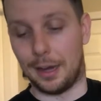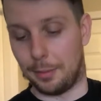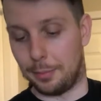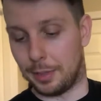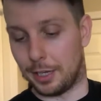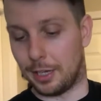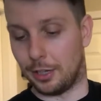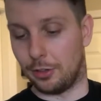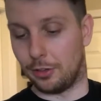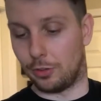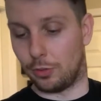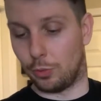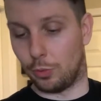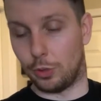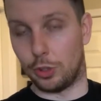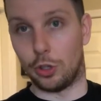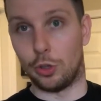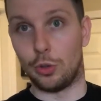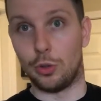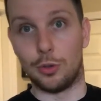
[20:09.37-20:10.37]
because
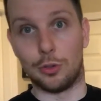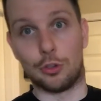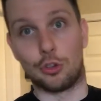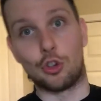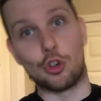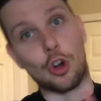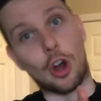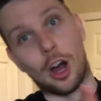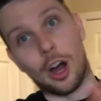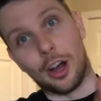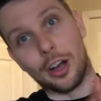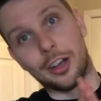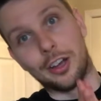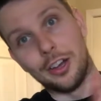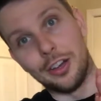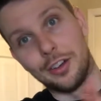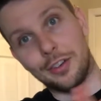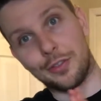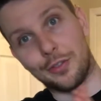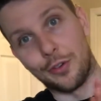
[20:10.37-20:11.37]
when you use chalk
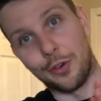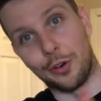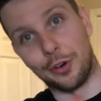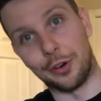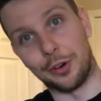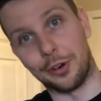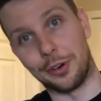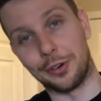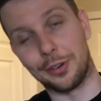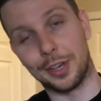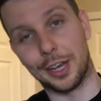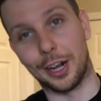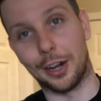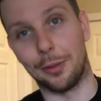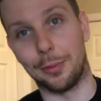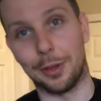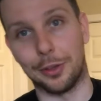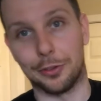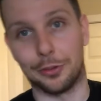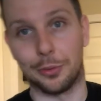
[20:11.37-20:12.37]
for
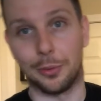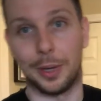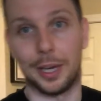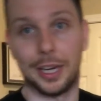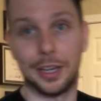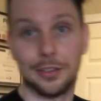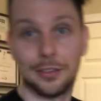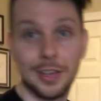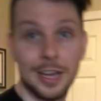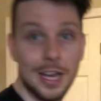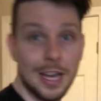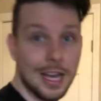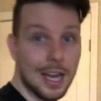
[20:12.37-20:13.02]
kettlebell swings